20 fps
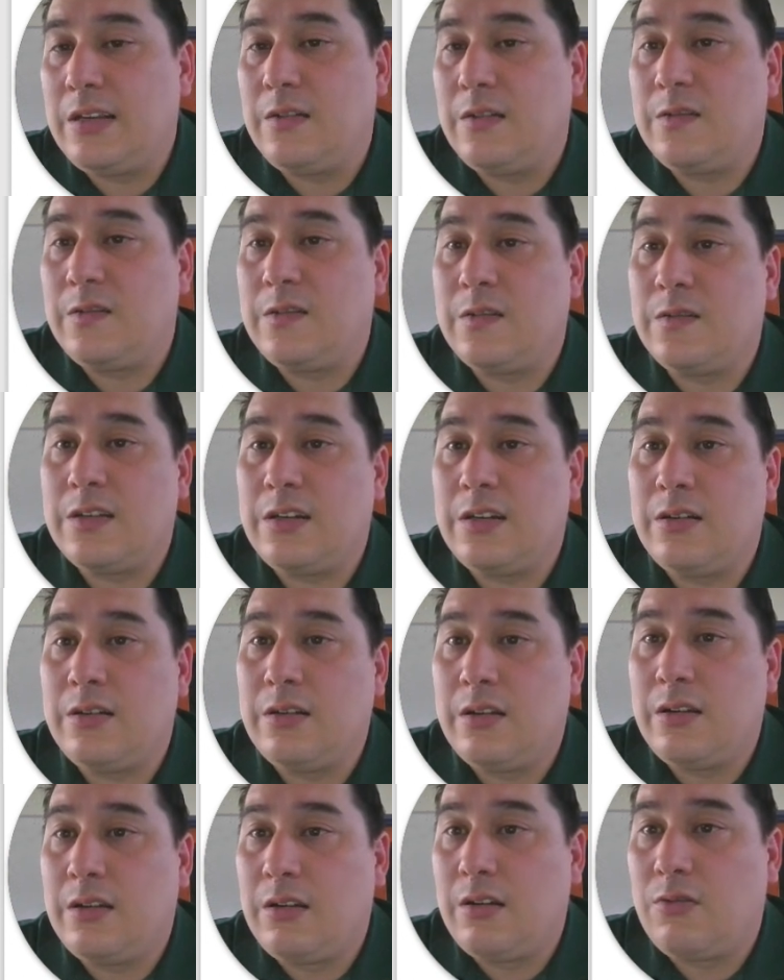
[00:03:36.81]
He was using
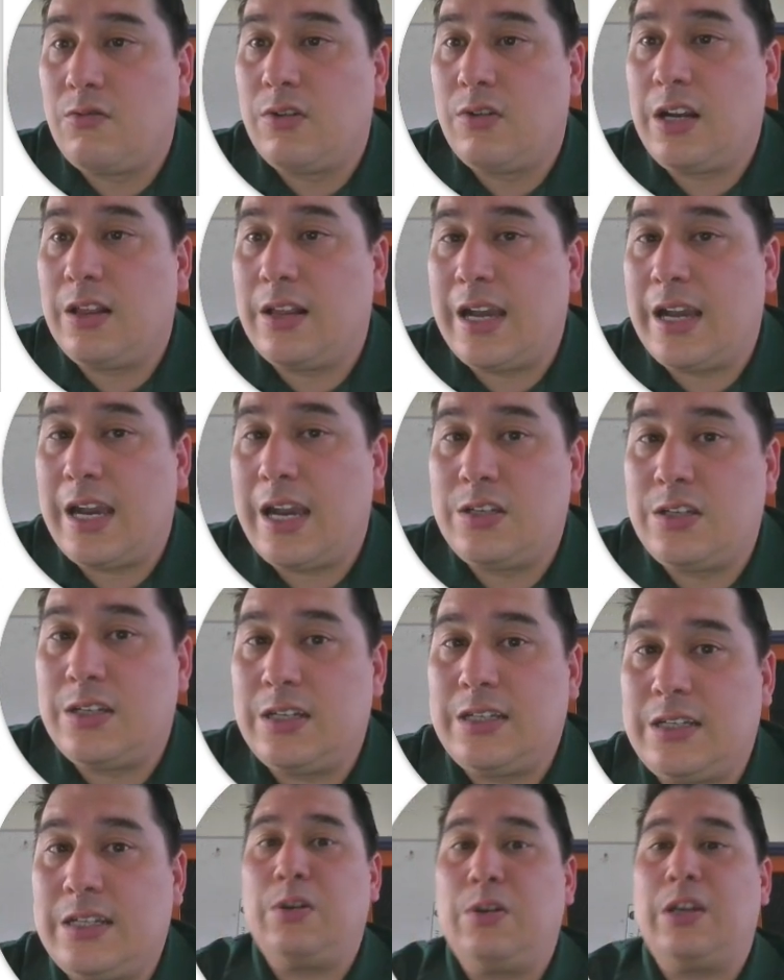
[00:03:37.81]
regular
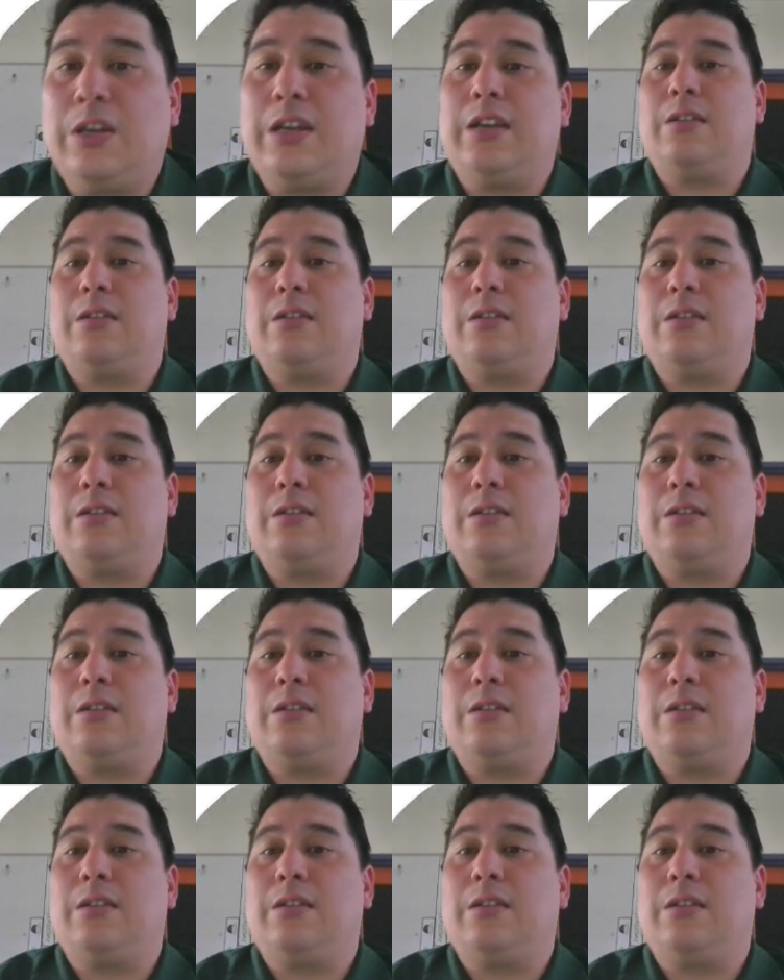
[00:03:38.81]
HTTP